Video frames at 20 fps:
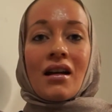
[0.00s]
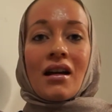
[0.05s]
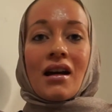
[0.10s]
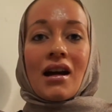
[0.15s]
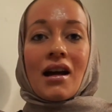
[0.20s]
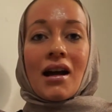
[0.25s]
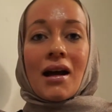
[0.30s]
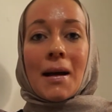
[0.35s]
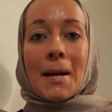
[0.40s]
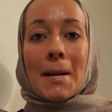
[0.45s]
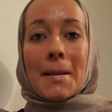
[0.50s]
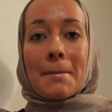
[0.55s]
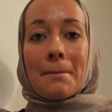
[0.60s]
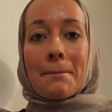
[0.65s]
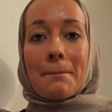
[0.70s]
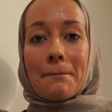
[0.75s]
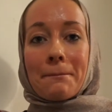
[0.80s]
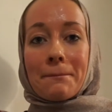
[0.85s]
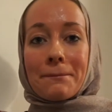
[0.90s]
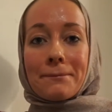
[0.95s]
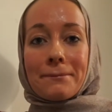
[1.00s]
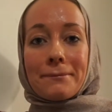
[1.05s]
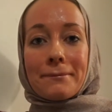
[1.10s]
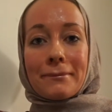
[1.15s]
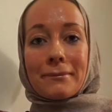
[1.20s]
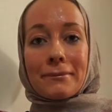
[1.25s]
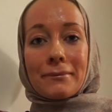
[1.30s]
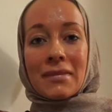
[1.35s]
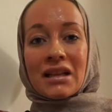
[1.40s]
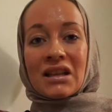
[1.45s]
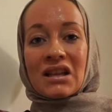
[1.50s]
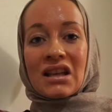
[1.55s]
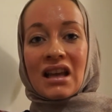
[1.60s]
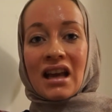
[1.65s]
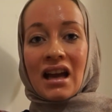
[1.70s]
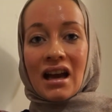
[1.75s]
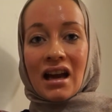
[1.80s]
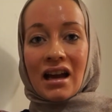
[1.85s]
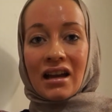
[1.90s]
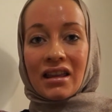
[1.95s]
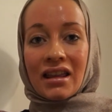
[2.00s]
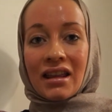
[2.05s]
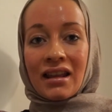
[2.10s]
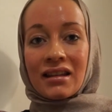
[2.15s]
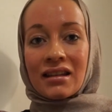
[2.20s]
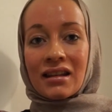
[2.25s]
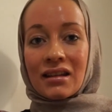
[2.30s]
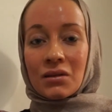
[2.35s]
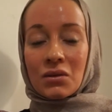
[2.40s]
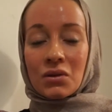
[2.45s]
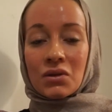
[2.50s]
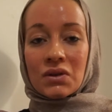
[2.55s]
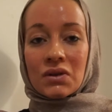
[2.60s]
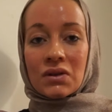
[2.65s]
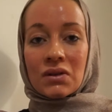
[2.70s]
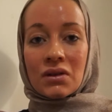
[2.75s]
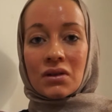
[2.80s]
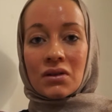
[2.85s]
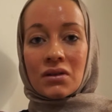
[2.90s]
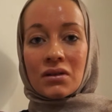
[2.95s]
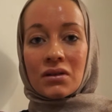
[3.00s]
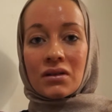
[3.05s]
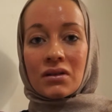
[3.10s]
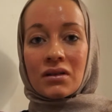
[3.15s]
Um, but yeah, I think that also